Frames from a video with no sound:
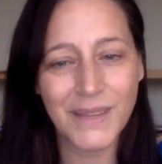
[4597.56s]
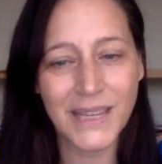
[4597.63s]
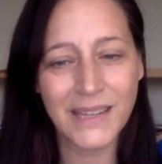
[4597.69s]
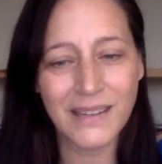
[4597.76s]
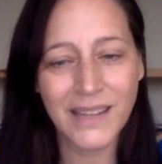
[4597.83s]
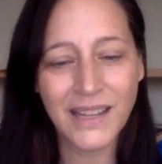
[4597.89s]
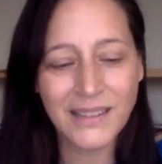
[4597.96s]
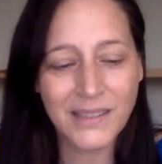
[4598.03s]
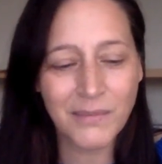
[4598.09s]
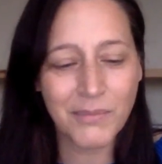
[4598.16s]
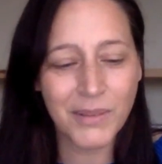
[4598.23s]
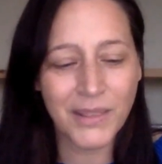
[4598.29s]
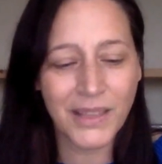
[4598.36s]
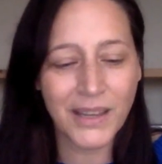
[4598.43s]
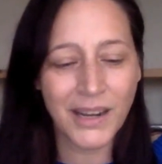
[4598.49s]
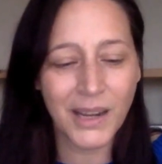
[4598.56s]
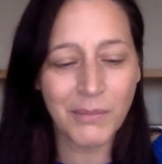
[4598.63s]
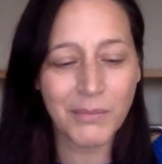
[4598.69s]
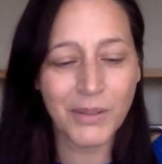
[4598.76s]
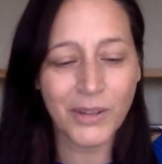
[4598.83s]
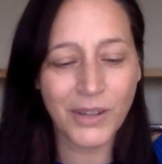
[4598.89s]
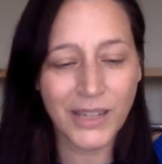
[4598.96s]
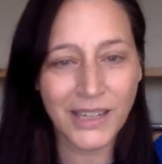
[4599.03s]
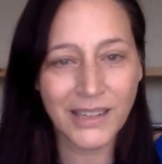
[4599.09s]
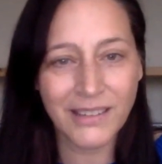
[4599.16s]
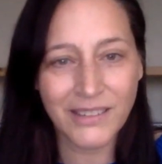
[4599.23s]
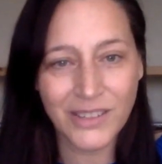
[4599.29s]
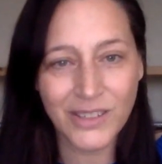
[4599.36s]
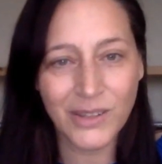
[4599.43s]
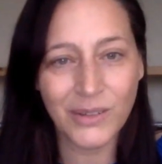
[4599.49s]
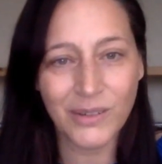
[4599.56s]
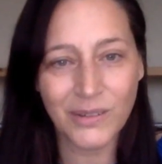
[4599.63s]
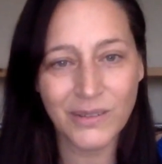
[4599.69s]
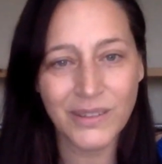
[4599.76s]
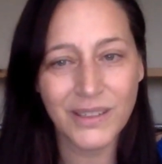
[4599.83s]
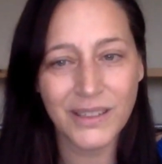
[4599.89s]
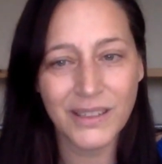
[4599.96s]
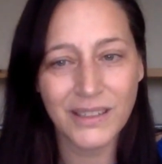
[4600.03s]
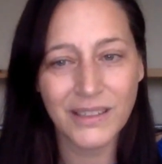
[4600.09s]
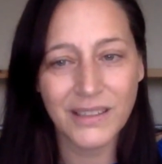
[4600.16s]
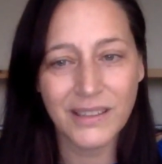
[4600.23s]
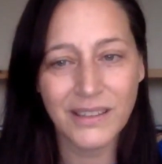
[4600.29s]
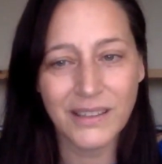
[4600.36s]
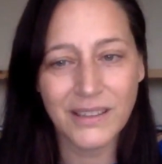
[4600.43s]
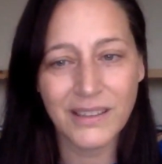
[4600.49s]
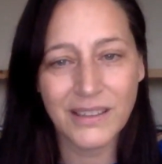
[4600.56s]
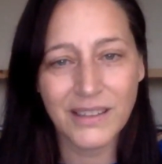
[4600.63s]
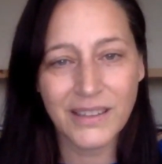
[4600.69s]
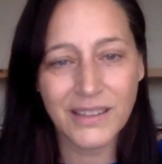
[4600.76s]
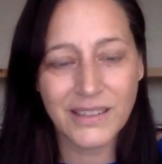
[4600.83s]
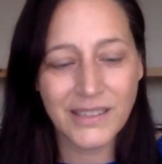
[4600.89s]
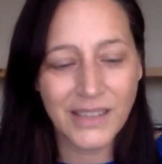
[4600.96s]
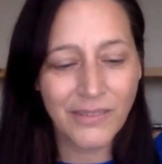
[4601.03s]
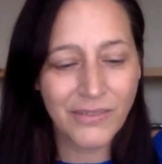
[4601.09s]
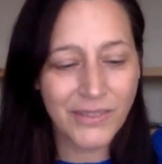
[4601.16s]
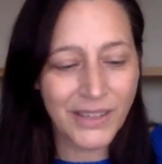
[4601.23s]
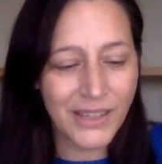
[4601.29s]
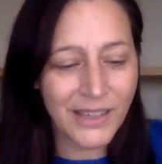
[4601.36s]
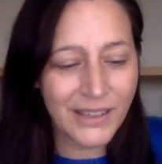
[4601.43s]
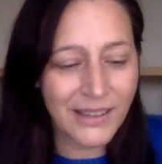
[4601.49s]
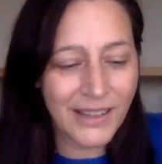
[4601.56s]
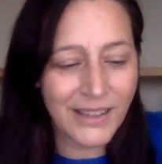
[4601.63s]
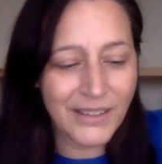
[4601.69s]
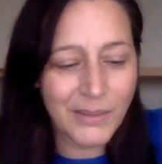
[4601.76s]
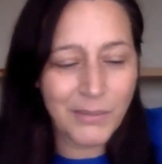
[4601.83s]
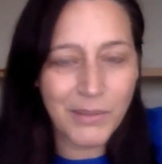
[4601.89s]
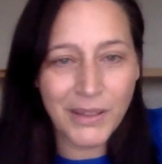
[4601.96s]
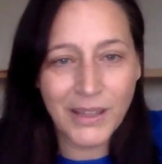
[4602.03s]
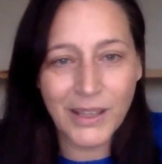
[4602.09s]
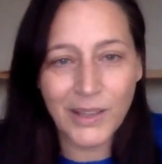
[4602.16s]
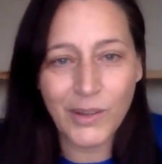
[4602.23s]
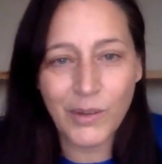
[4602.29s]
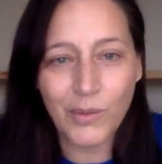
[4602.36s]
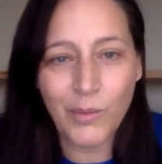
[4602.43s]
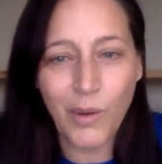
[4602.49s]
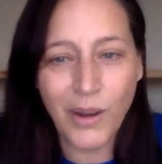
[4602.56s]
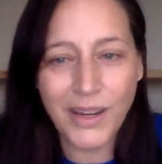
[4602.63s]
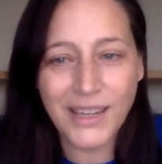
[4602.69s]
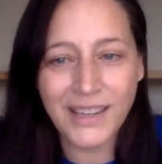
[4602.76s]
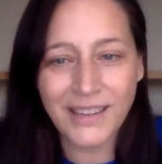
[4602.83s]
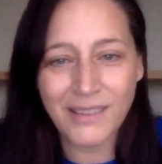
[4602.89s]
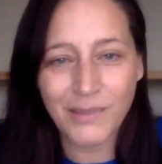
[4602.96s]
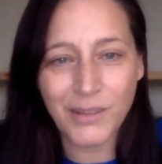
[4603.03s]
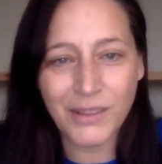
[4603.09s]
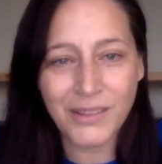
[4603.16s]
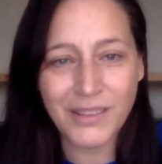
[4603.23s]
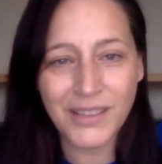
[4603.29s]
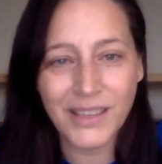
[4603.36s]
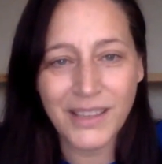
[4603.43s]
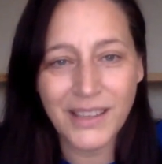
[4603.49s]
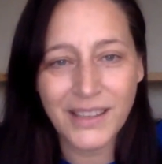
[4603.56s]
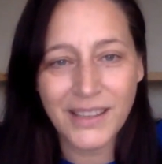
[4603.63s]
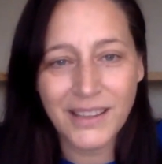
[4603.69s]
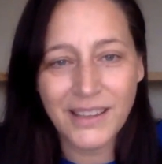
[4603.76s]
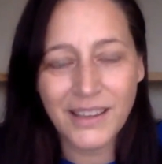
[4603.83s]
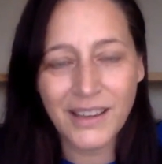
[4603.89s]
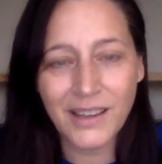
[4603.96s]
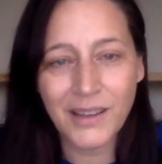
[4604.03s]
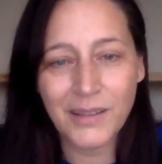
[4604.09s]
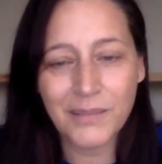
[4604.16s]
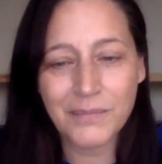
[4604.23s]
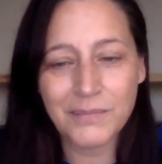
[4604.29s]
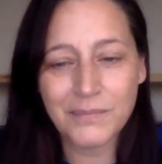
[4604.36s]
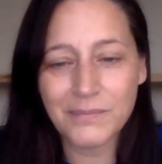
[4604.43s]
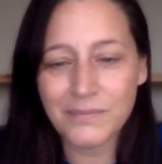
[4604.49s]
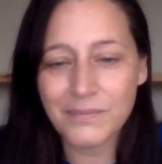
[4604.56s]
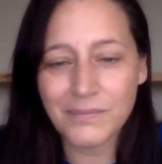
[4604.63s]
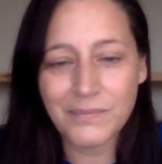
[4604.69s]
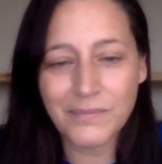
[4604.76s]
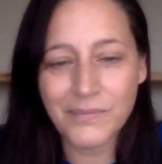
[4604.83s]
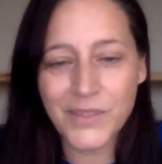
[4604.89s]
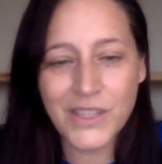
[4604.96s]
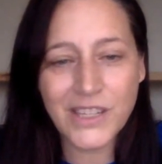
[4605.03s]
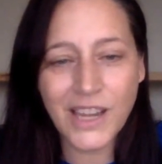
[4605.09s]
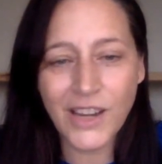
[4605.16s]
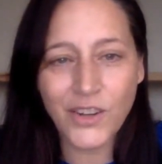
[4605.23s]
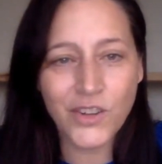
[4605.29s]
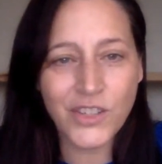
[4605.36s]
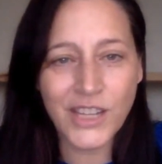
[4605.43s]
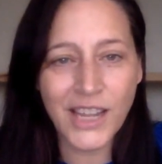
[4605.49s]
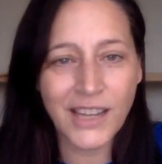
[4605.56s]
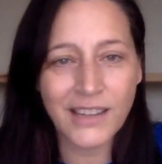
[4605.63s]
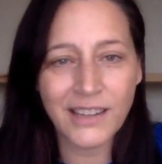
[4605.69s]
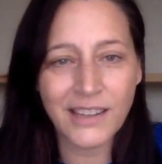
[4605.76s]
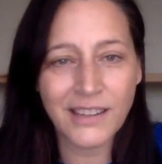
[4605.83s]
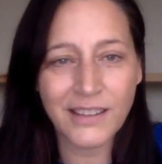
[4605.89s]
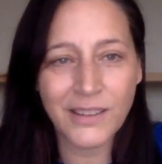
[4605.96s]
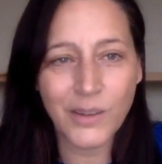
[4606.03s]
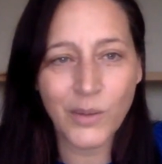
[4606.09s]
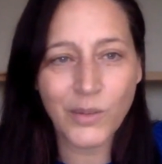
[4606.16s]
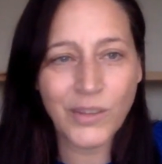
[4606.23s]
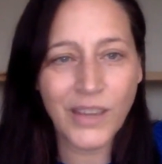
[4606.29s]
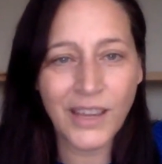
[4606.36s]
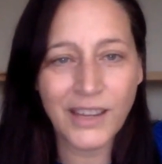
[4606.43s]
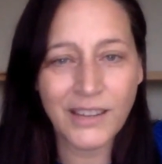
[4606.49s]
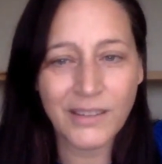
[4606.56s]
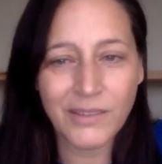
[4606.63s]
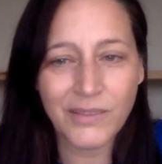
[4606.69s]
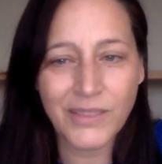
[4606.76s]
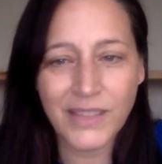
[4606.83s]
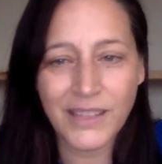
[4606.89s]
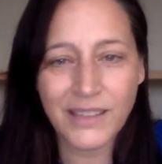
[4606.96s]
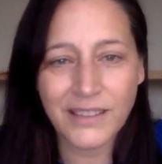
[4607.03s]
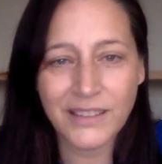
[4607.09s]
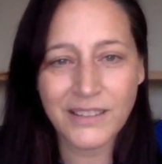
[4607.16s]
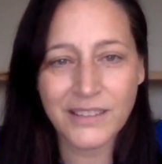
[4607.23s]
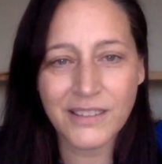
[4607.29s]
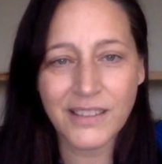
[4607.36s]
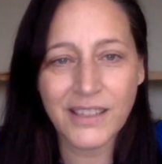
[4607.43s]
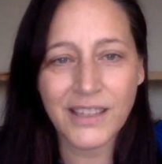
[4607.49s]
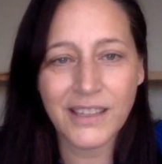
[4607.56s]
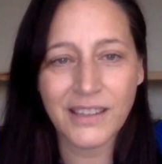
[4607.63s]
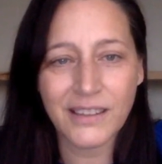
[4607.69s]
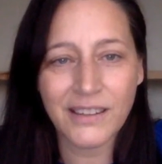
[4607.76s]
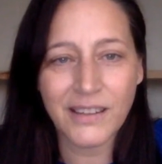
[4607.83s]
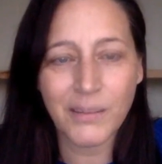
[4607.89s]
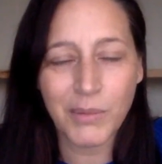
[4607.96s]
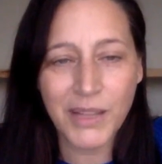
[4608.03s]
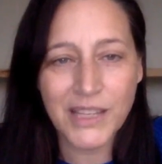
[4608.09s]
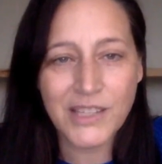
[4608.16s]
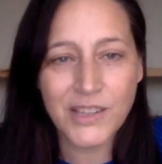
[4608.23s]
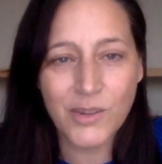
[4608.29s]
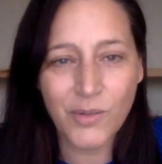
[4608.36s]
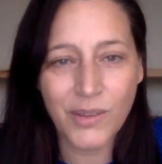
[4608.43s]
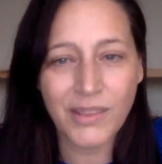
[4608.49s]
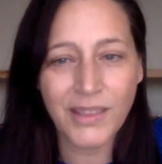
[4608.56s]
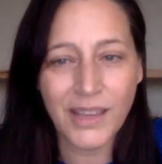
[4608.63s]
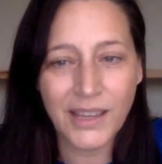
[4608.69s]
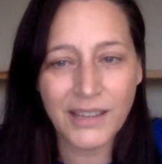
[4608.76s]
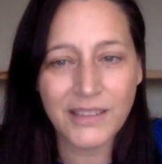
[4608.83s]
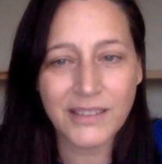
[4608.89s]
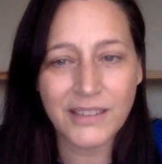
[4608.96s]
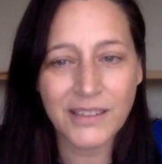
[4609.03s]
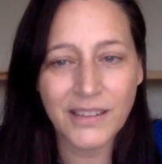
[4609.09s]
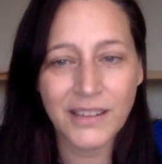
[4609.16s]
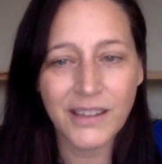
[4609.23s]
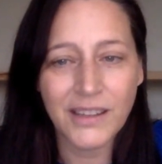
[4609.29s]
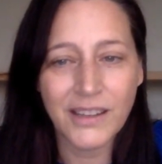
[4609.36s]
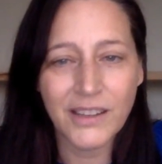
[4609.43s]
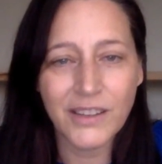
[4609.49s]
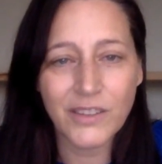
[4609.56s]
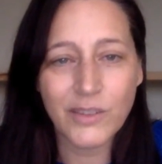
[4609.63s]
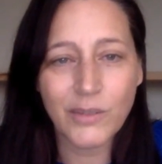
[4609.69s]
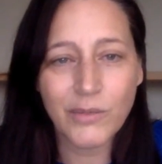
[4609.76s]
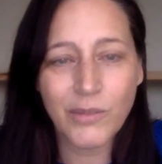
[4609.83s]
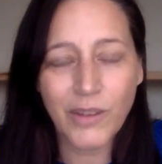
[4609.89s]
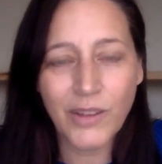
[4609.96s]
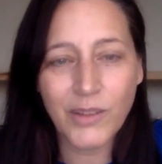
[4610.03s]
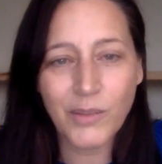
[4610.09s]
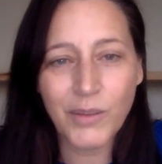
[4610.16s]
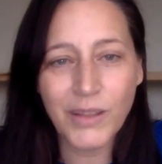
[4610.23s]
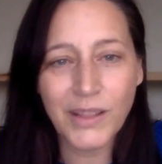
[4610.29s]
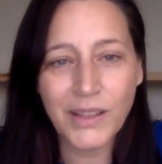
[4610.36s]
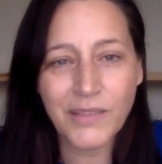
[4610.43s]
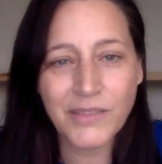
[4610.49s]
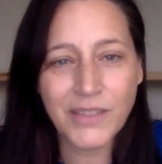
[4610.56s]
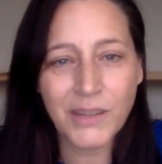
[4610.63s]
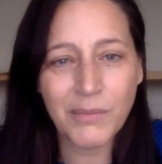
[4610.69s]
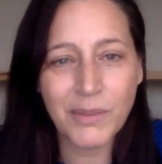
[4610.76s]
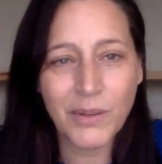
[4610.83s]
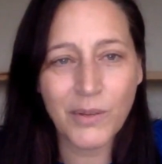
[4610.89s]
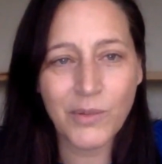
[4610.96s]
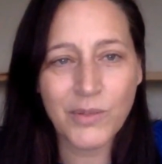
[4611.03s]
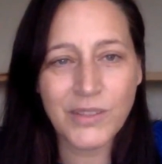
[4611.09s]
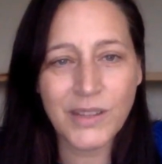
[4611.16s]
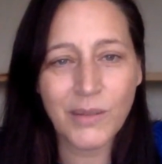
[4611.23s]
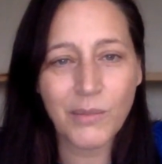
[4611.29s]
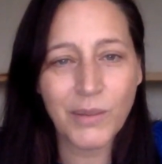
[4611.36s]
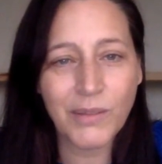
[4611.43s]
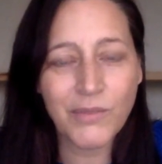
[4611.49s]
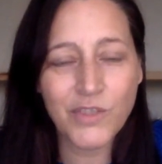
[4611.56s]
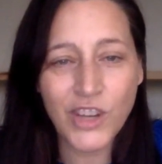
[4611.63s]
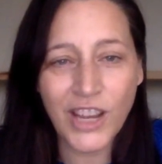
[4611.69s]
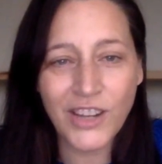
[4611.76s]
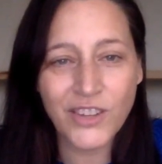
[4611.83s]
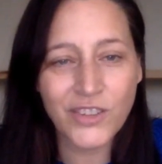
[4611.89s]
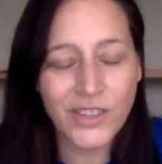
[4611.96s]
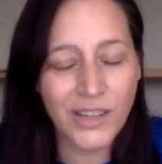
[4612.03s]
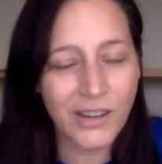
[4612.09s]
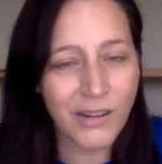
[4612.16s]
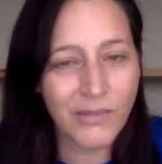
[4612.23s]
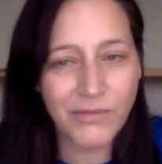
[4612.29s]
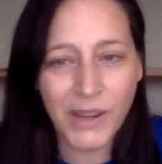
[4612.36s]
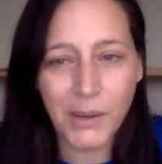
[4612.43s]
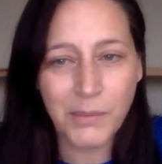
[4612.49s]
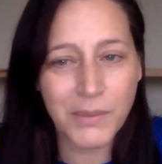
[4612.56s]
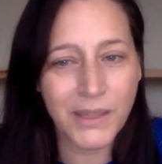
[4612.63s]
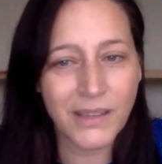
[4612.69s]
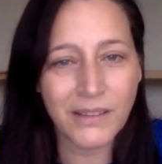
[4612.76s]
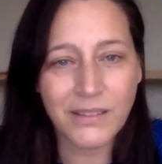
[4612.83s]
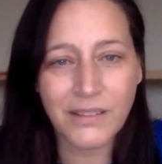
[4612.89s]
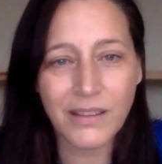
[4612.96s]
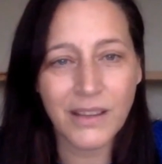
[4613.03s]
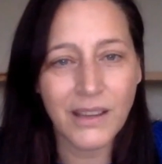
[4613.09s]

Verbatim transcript: And that's something that I'm learning too. And Stephanie, that's something that you walk in with um, just understanding those kind of things. And I bless you in that. So, Father, we lift up those that we've judged in our families